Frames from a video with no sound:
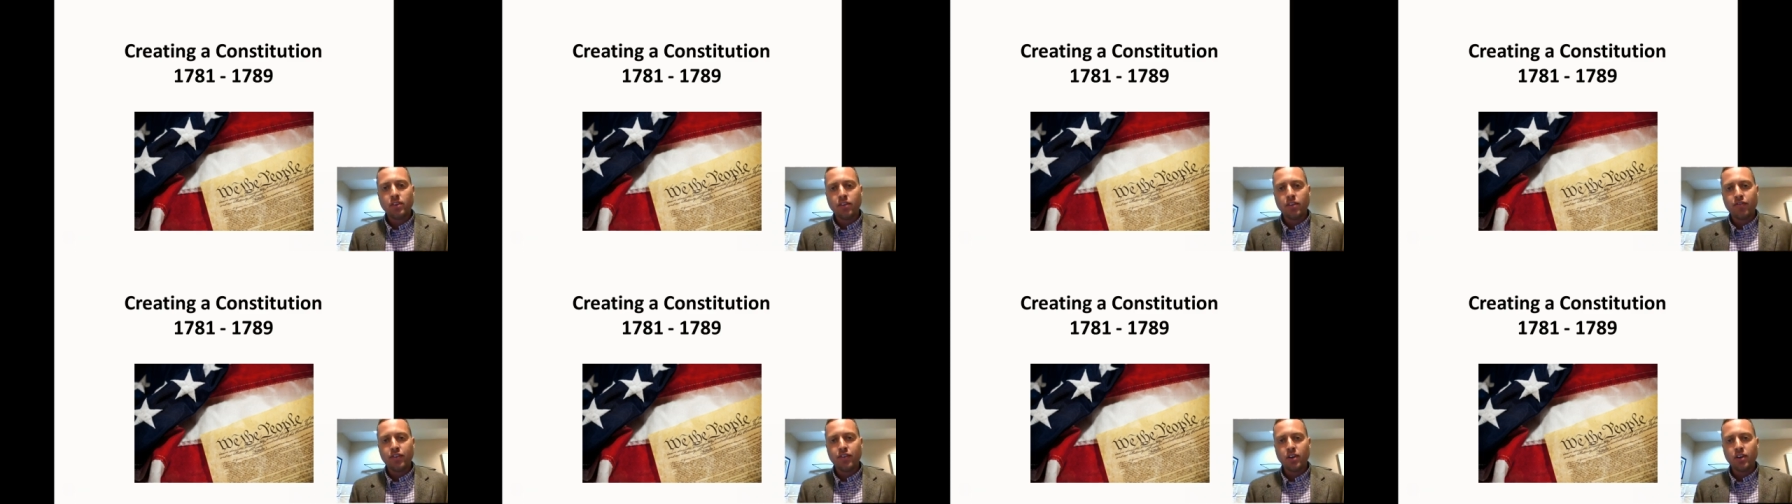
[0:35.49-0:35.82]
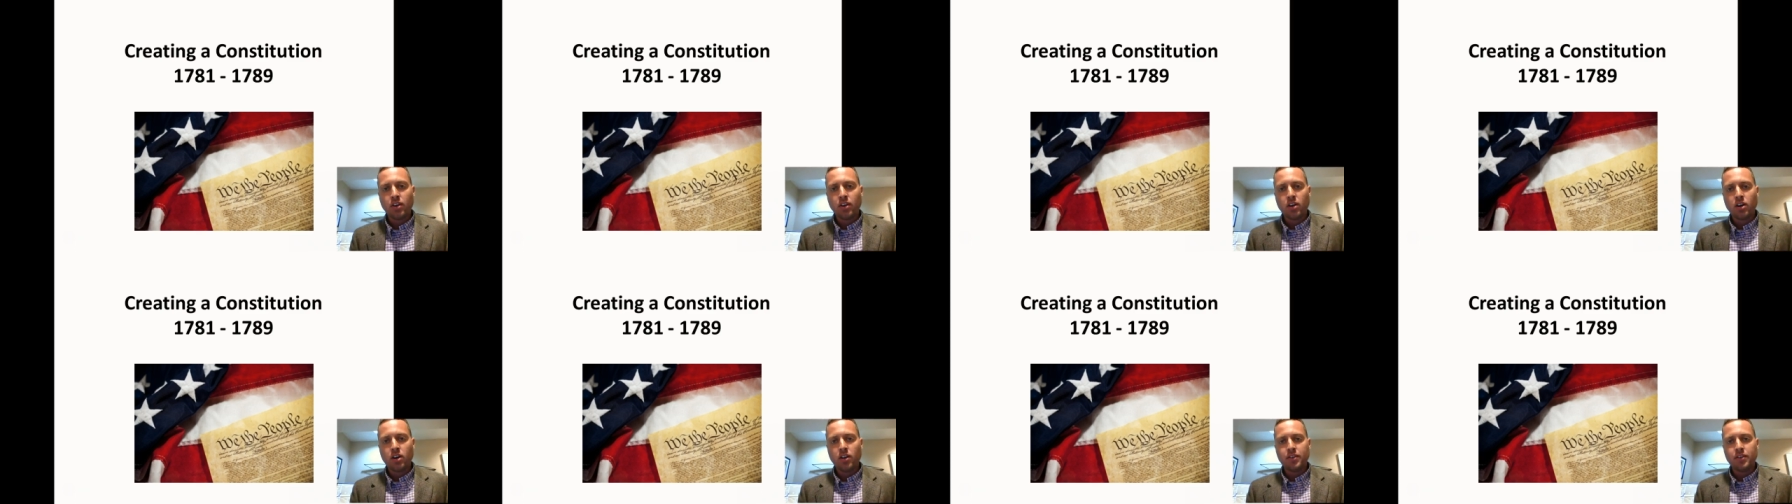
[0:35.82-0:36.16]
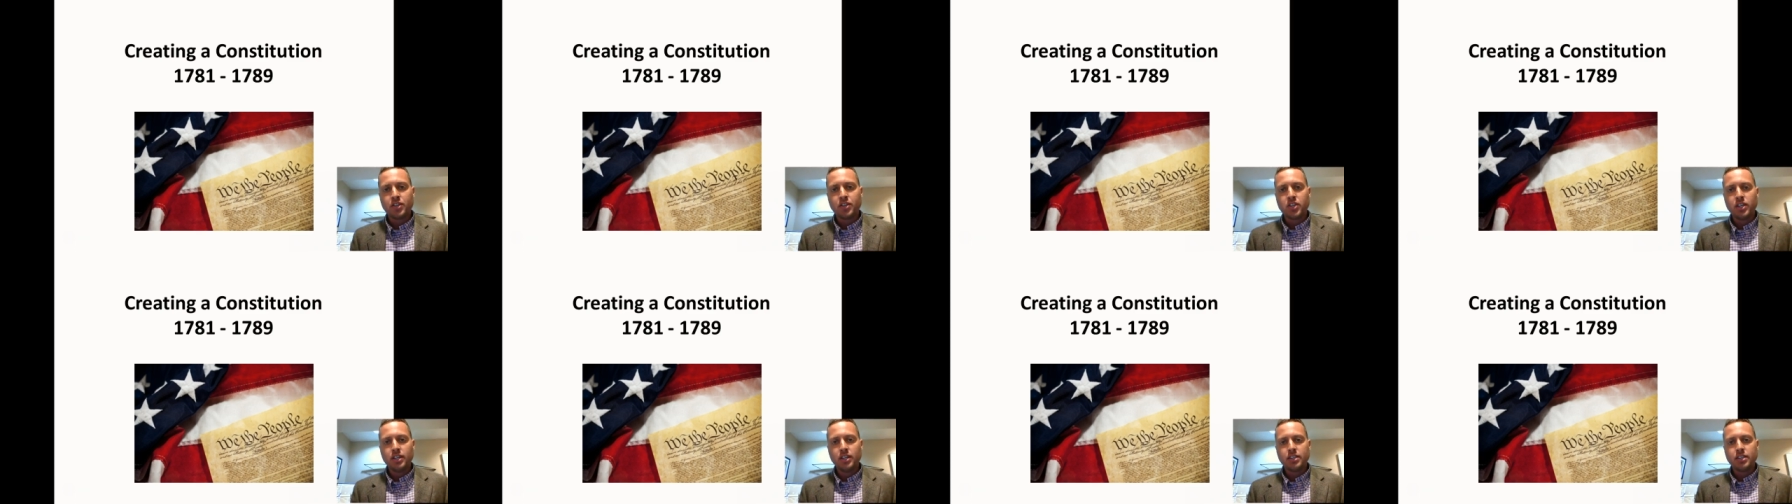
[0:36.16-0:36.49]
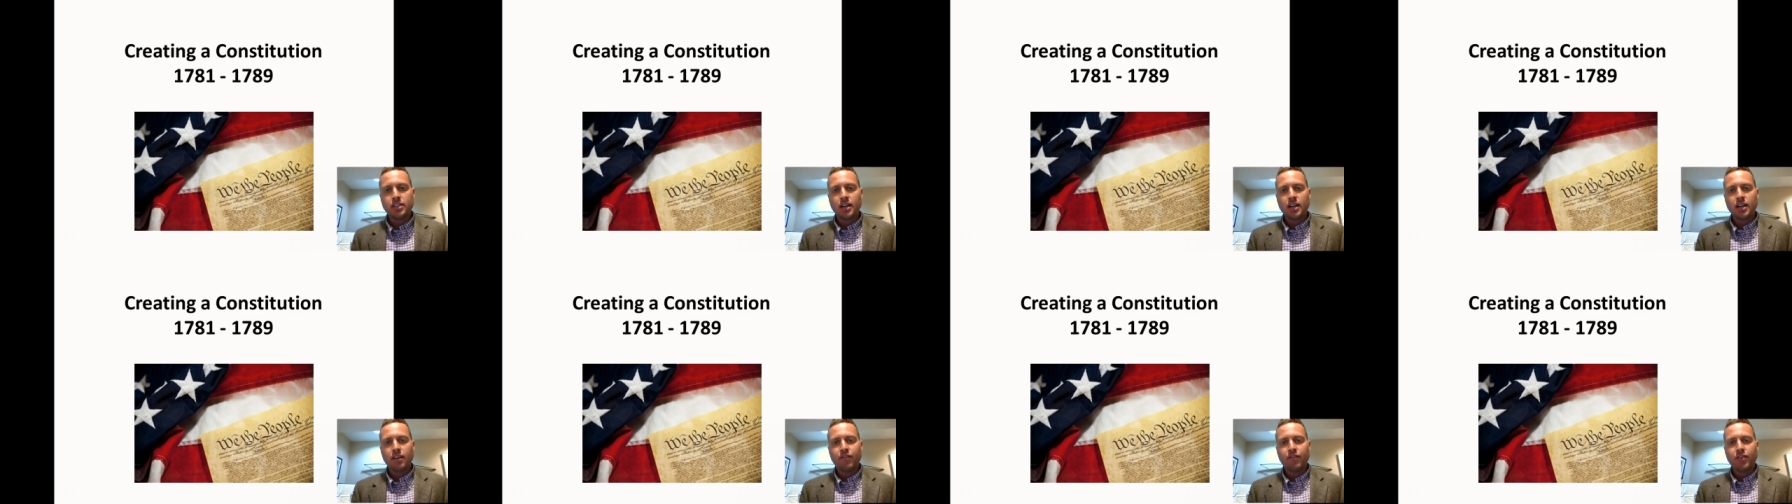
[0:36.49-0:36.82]
You fill all the
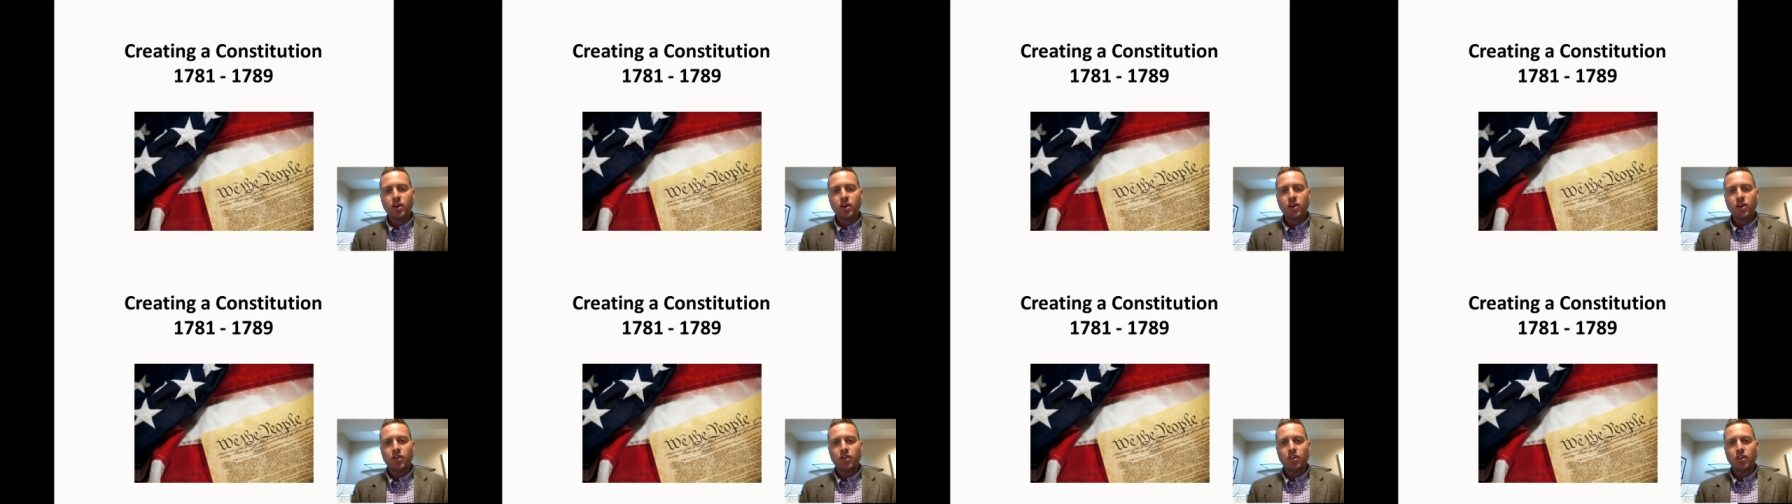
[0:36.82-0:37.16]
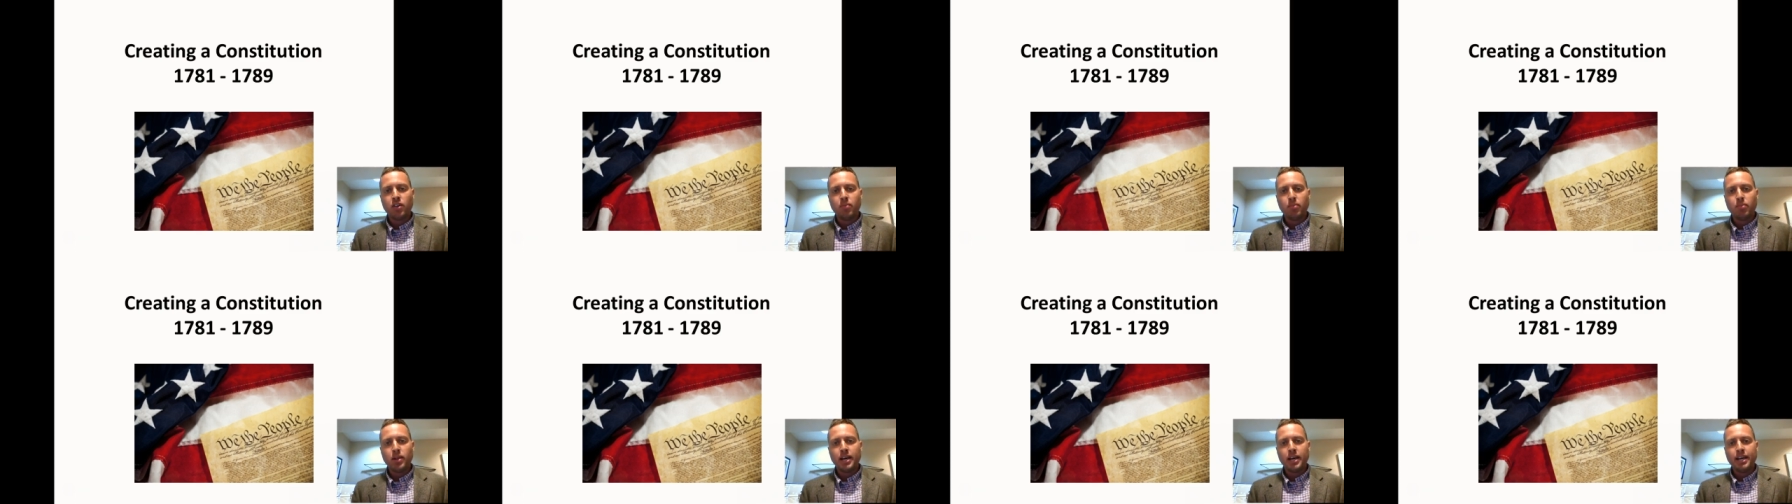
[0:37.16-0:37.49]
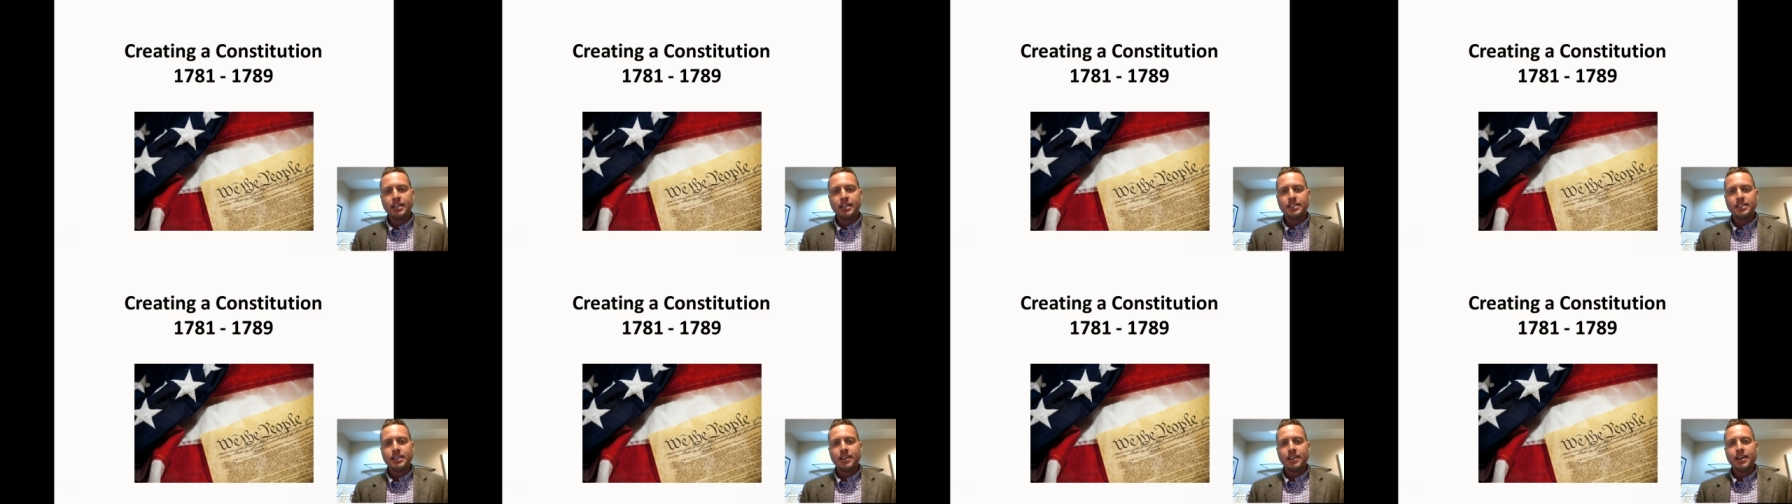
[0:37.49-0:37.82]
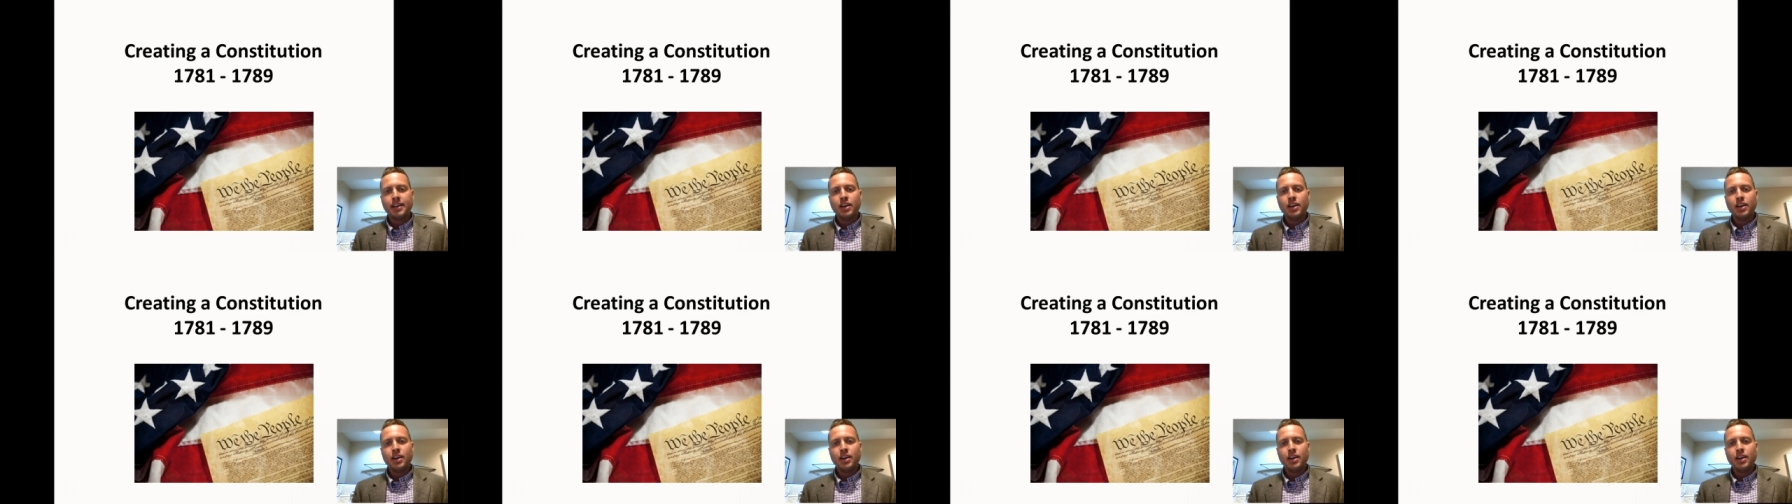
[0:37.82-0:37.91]
sheets out, you fill all the blanks,